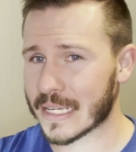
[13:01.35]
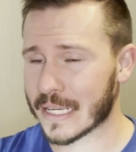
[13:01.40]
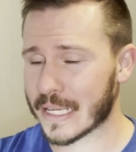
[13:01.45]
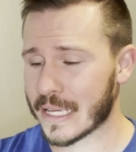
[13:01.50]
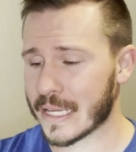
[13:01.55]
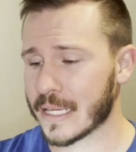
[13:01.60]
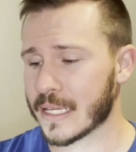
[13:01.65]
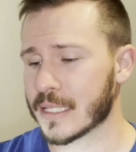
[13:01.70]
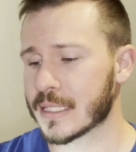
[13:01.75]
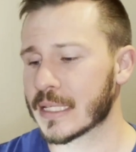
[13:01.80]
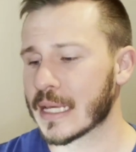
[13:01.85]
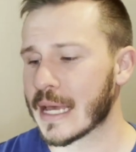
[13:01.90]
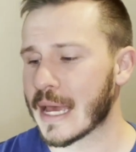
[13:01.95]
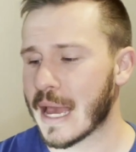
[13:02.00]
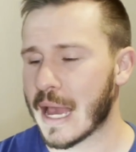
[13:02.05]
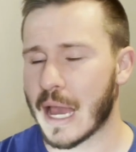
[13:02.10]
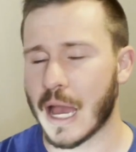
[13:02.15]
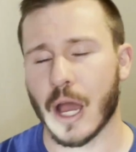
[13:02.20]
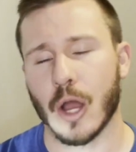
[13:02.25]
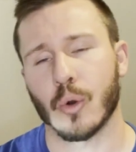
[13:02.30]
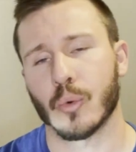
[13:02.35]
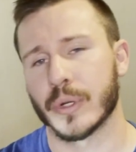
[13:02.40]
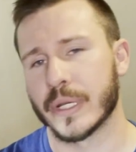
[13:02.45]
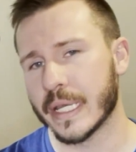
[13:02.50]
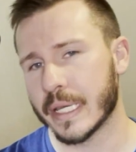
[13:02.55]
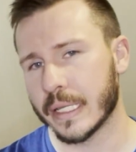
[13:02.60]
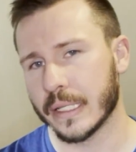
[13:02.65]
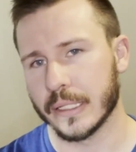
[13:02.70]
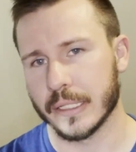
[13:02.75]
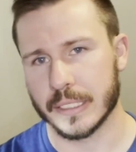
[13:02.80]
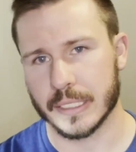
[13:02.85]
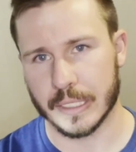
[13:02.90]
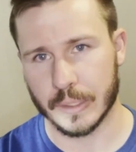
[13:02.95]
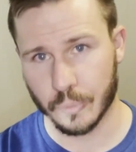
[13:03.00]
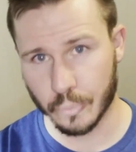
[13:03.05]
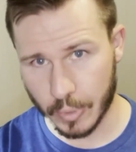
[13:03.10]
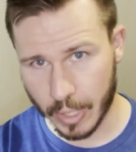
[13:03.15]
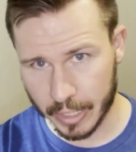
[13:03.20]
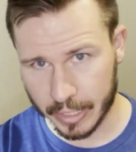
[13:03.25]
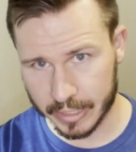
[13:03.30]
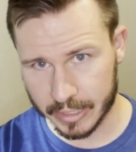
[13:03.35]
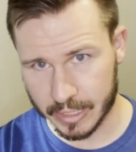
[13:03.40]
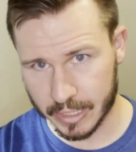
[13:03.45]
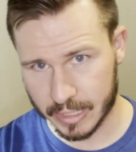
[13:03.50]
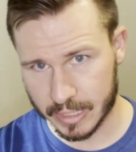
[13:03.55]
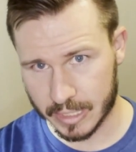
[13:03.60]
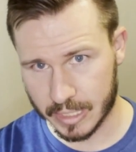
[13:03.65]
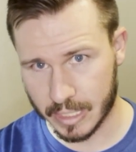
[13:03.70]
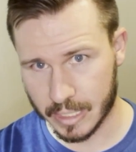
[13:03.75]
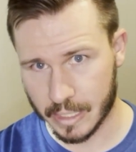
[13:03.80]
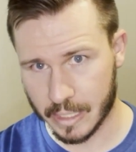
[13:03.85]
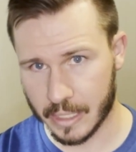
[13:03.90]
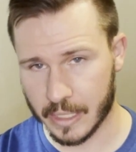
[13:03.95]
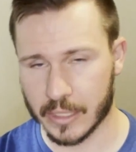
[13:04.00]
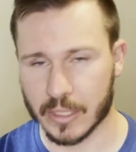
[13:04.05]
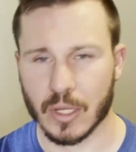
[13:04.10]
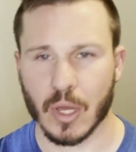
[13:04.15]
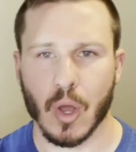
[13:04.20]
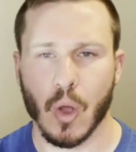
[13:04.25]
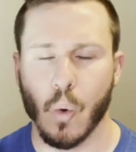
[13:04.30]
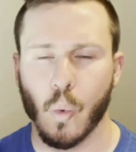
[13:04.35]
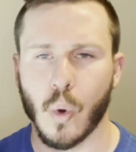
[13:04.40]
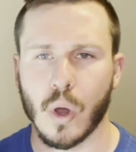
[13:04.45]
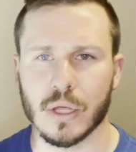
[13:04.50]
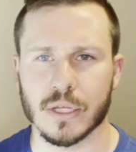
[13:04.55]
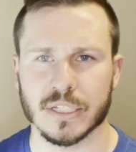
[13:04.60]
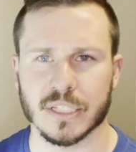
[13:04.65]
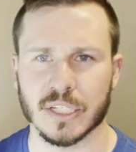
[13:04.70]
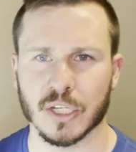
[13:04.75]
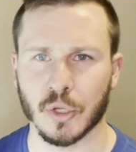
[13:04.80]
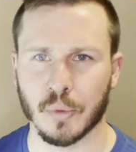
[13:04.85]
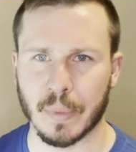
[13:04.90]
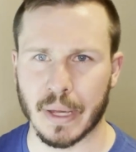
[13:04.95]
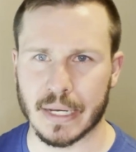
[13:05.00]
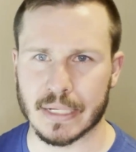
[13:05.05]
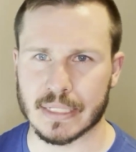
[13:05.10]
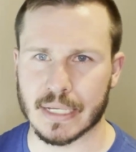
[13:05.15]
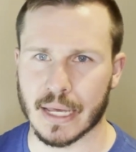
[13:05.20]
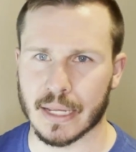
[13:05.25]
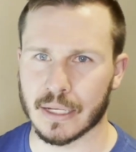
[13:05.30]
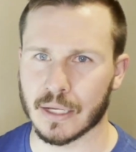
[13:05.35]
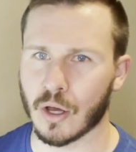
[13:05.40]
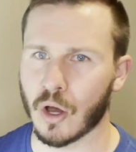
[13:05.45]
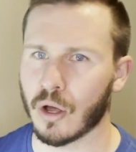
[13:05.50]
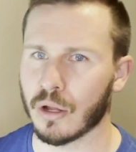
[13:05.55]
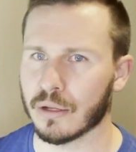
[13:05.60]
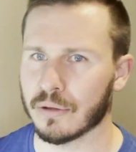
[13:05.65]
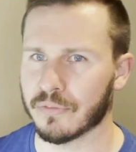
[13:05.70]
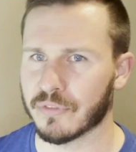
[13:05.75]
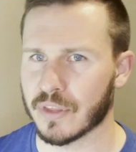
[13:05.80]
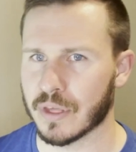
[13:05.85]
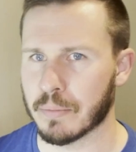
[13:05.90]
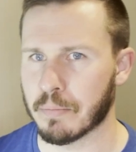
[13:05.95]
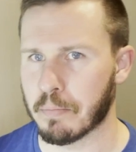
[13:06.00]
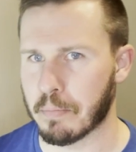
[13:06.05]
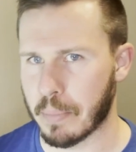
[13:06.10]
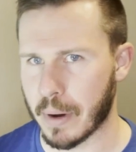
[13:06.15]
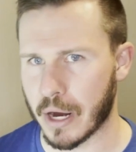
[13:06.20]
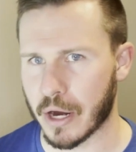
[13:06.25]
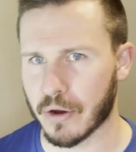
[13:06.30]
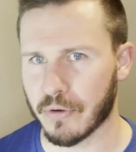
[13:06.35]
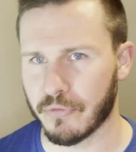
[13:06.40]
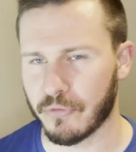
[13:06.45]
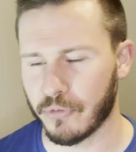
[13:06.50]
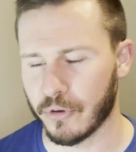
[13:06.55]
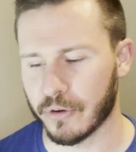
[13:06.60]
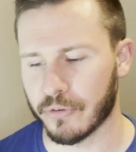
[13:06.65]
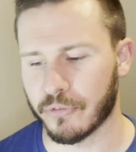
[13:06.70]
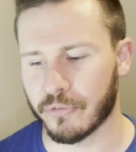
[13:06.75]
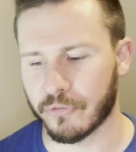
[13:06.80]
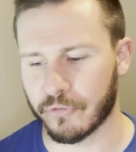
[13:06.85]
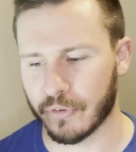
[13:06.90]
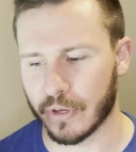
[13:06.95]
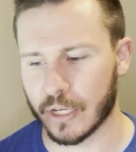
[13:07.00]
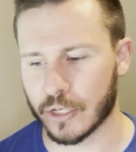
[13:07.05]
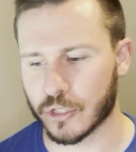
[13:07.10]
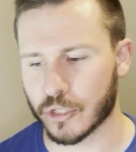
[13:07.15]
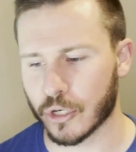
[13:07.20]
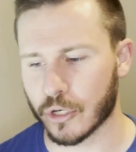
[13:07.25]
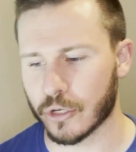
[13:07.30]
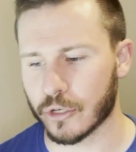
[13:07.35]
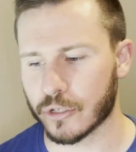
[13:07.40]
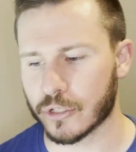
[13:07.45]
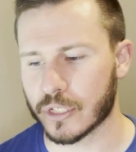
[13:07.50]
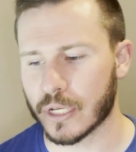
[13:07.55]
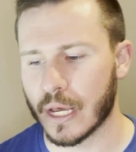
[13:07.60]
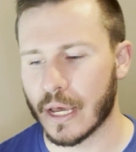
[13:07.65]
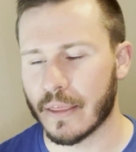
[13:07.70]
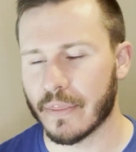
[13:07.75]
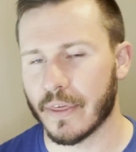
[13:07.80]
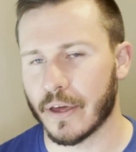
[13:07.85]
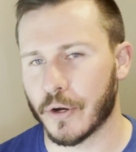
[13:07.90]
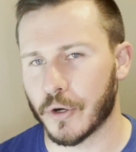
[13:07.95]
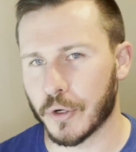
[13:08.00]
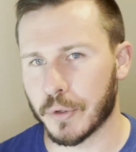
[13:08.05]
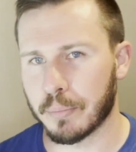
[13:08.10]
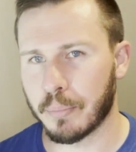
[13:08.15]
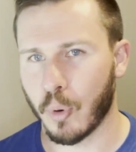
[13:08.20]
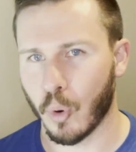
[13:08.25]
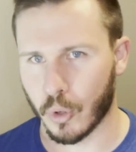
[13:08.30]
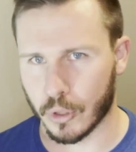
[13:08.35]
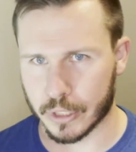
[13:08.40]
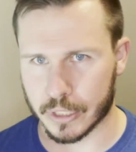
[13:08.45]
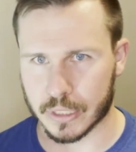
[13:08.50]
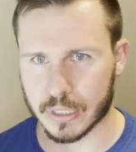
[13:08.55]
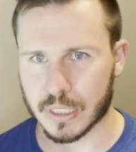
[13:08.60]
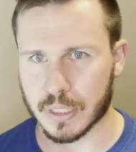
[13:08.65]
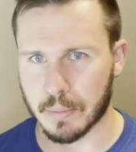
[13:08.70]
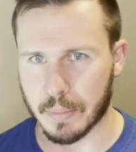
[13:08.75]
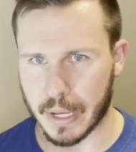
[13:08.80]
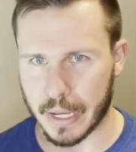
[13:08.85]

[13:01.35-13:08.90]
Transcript: is how ridiculously rugged this thing is while still maintaining all of the barefoot features that are important to me.